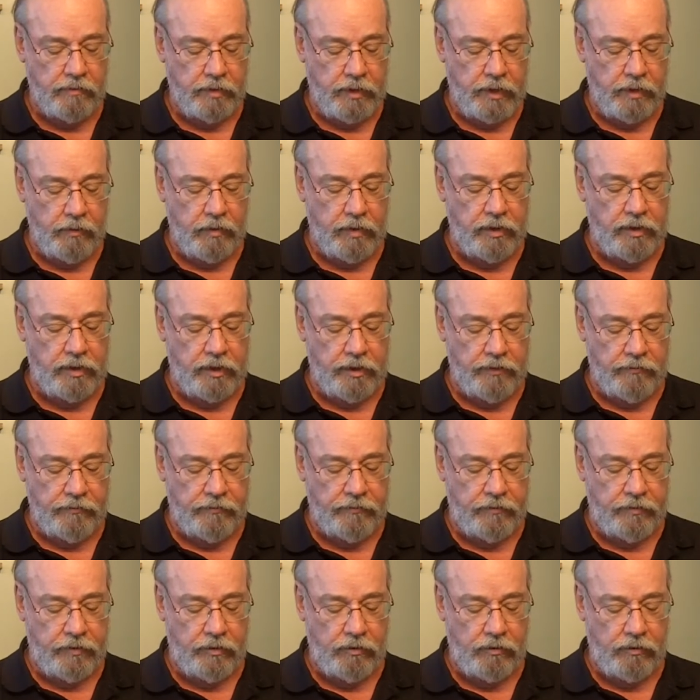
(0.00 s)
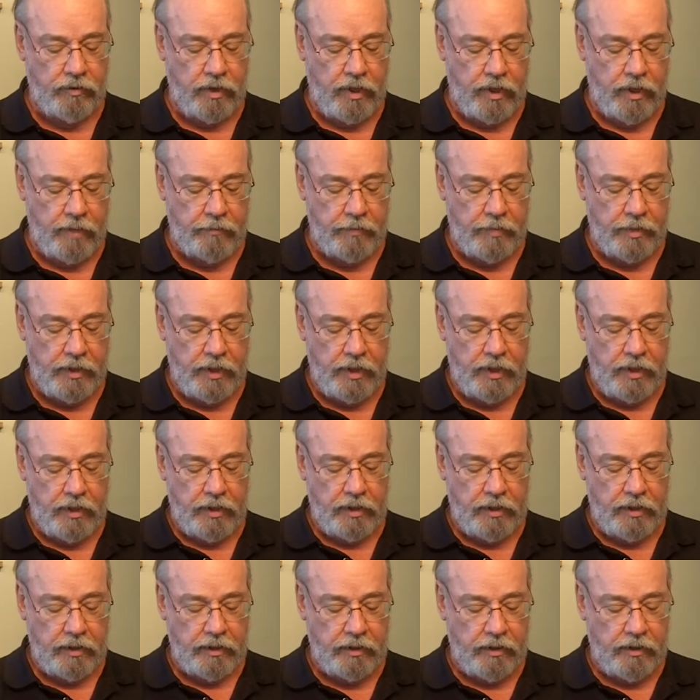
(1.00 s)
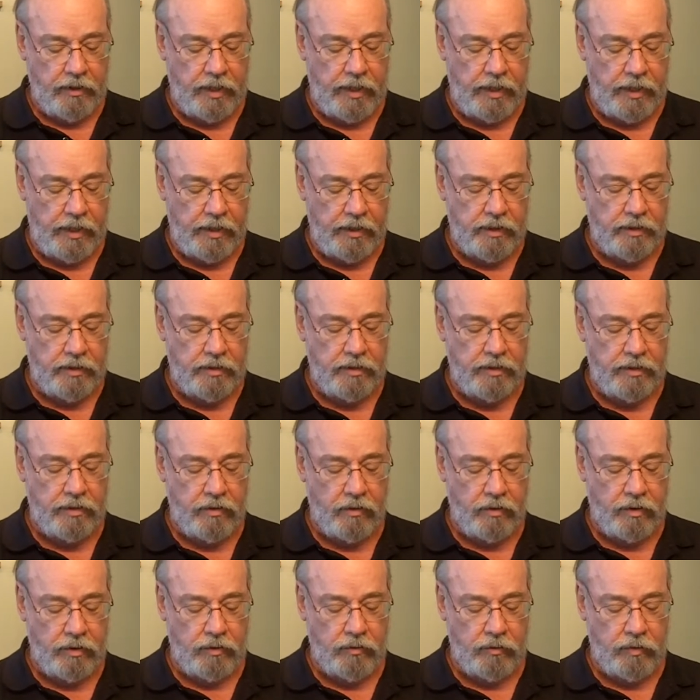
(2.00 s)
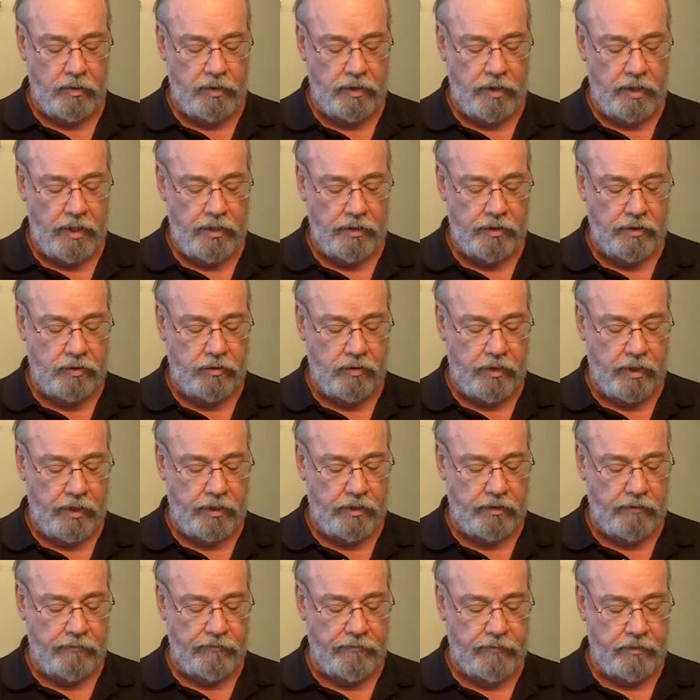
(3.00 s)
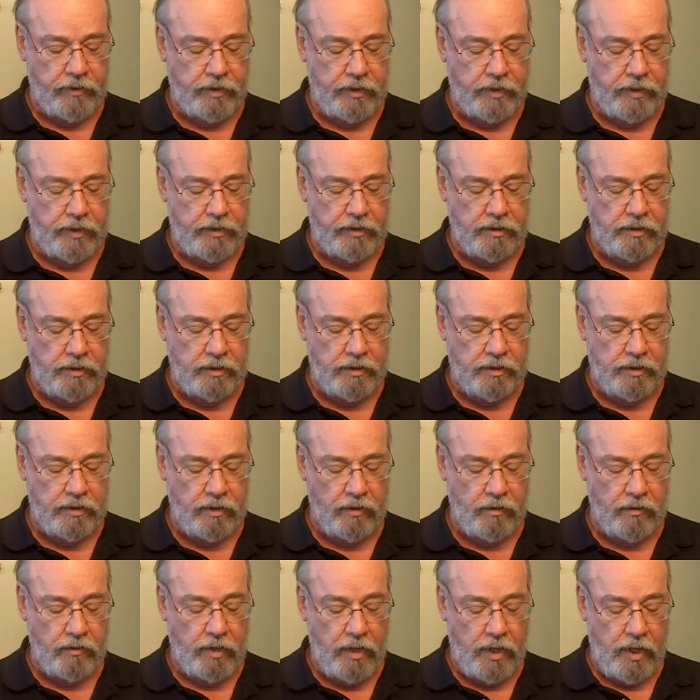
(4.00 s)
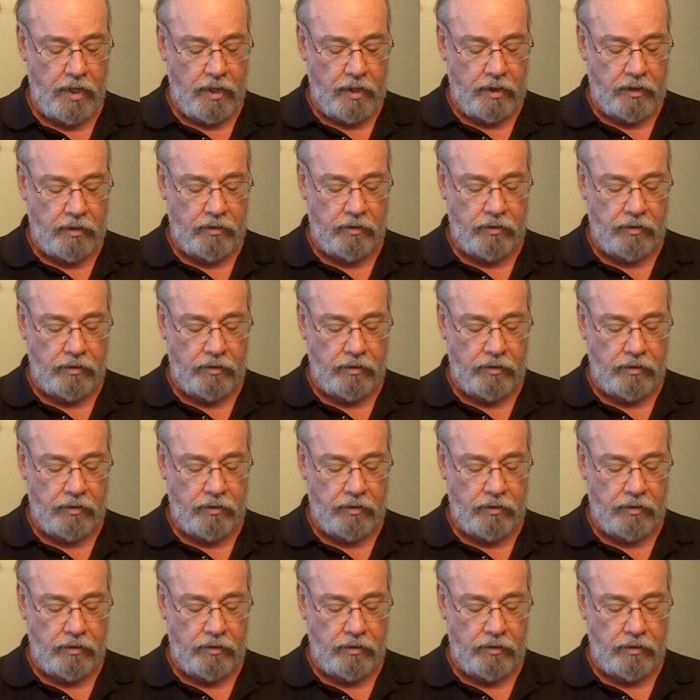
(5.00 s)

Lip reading: They will lift you up in their hands so that you will not strike your foot against a stone.